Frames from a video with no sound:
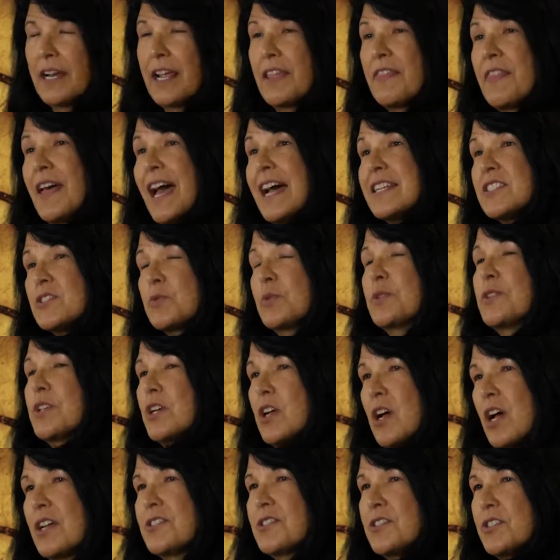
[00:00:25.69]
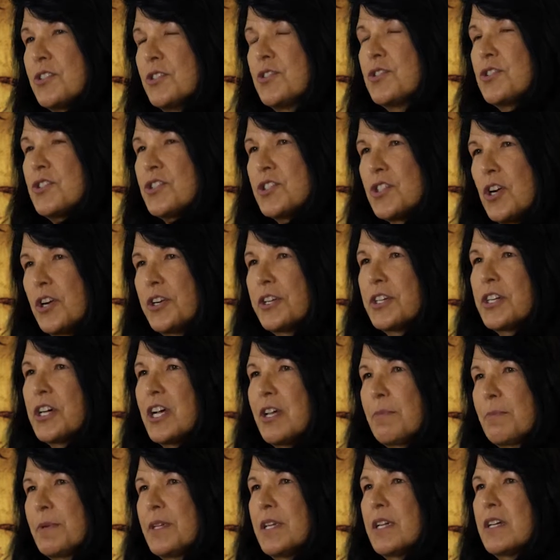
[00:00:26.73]
And that's when the Constitution started
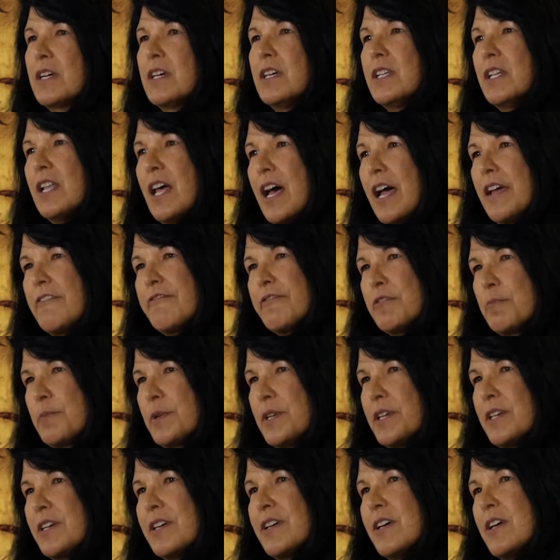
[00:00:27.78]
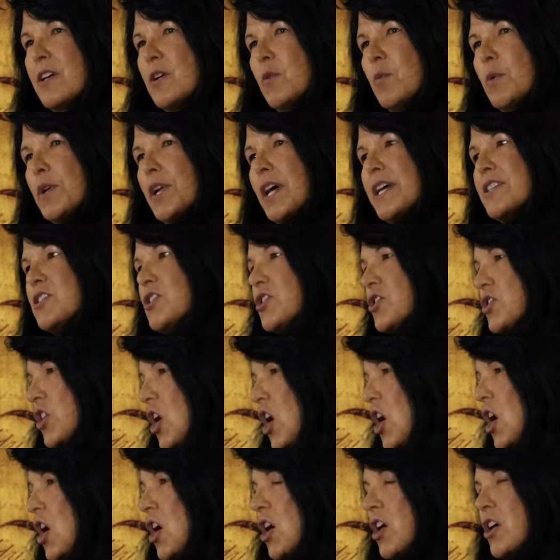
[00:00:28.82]
coming alive for me, when I
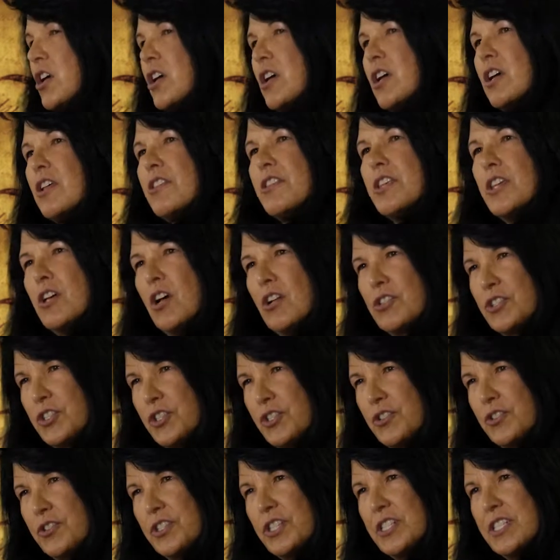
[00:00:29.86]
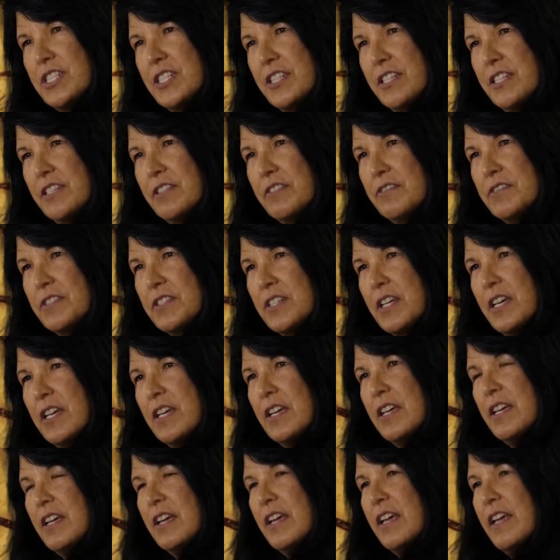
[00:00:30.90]
saw the alternatives.
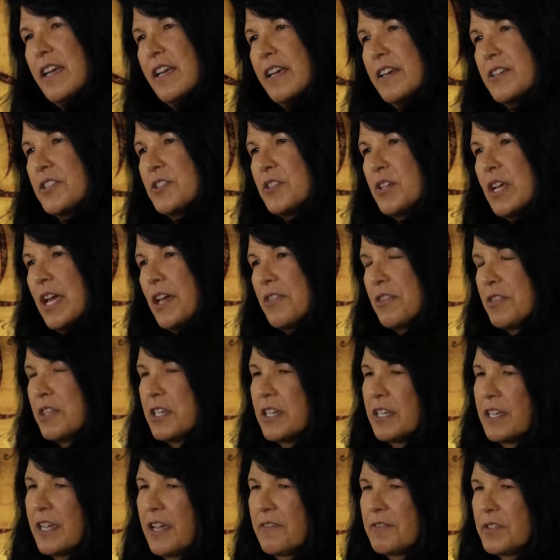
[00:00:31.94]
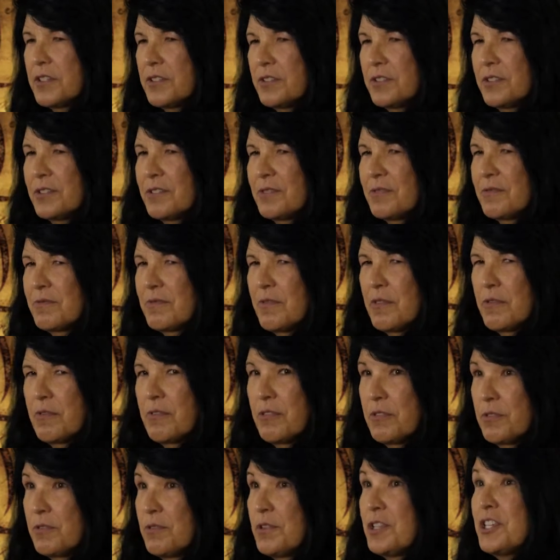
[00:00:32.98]
And I think after
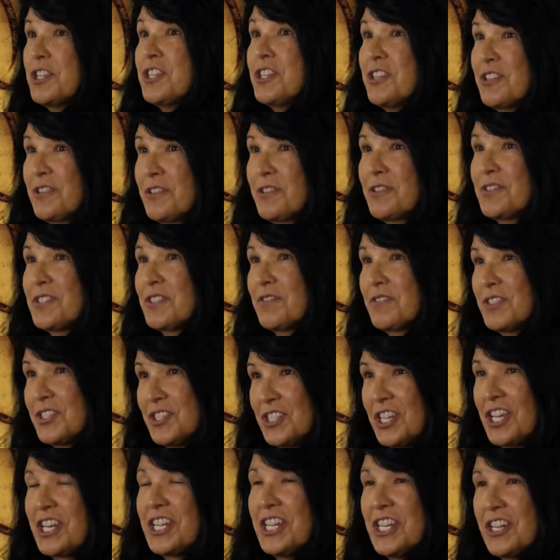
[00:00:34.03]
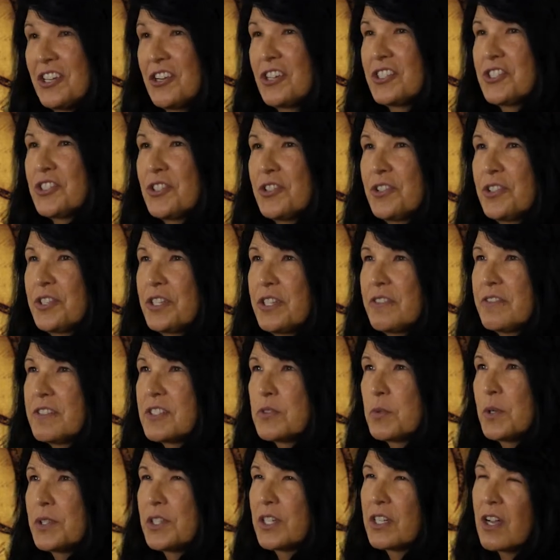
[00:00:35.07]
30 years of studying alternatives,
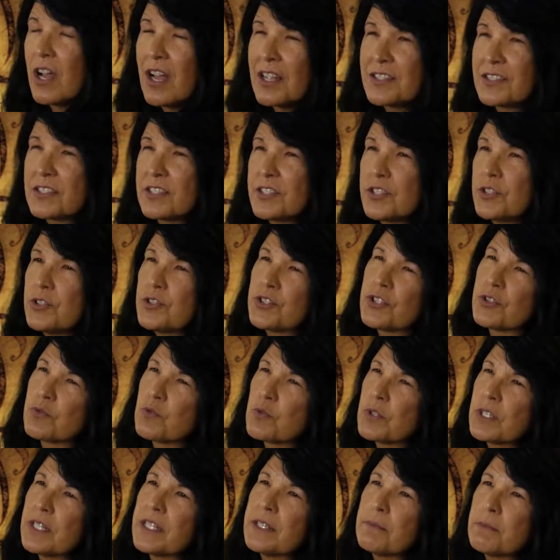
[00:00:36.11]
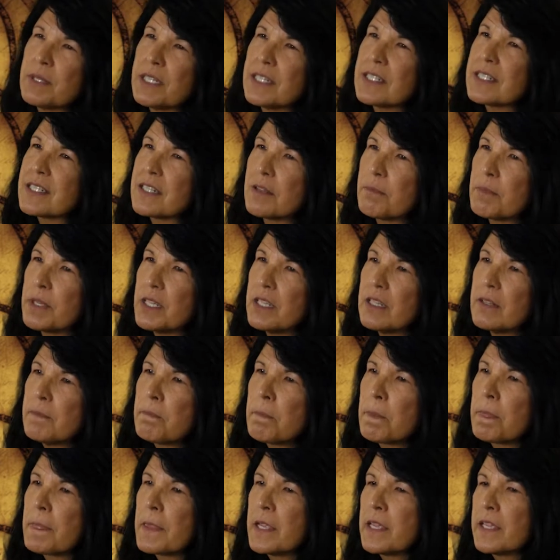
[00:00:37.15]
what the Constitution really means to me,
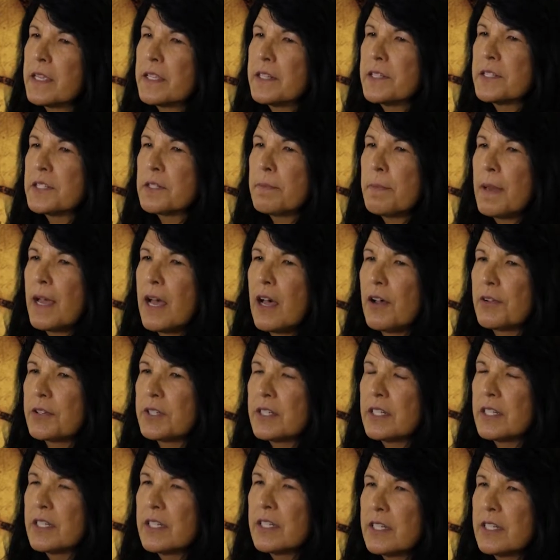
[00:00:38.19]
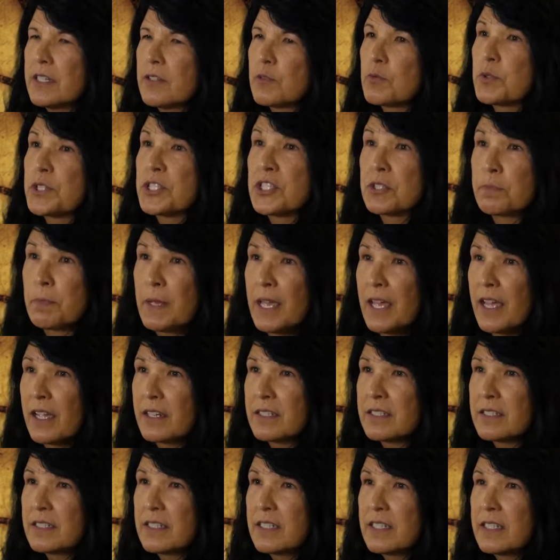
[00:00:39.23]
it is about
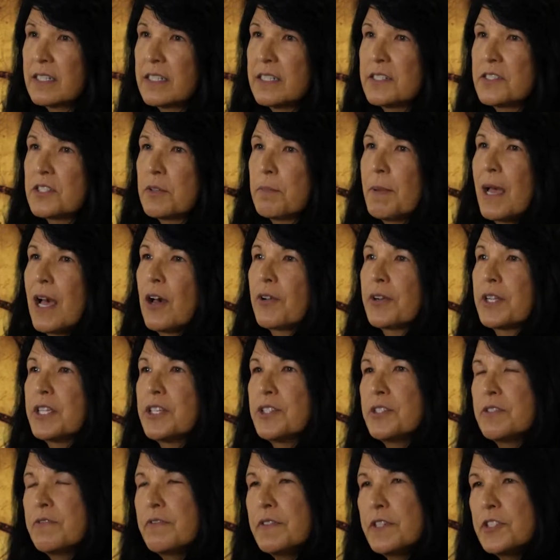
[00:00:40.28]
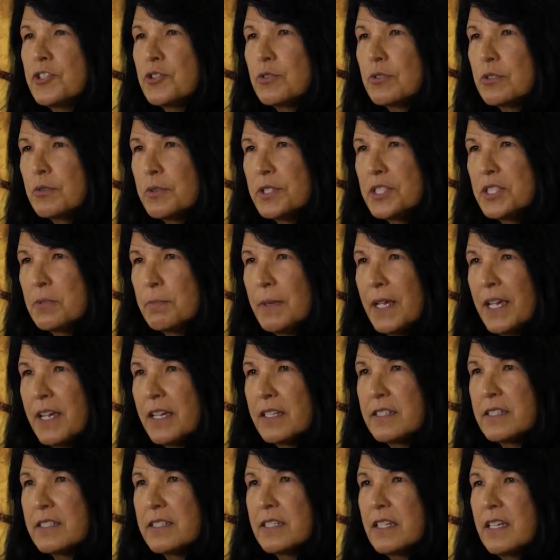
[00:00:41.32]
respect. It's about individual
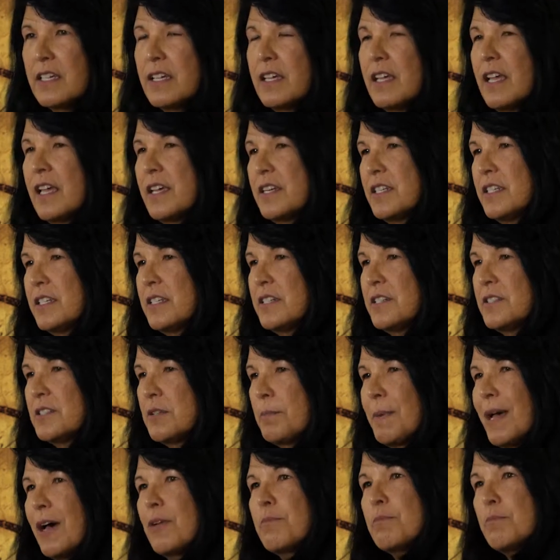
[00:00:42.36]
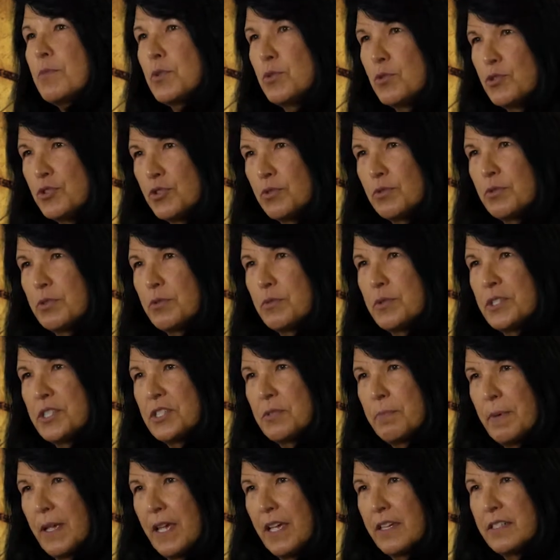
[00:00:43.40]
respect, and it is about mutual
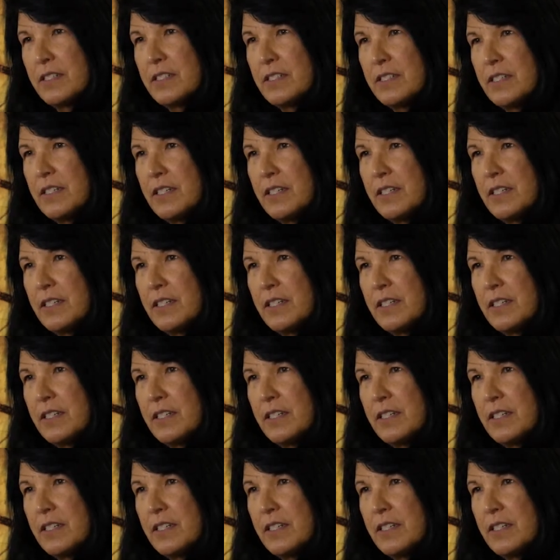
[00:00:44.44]
respect.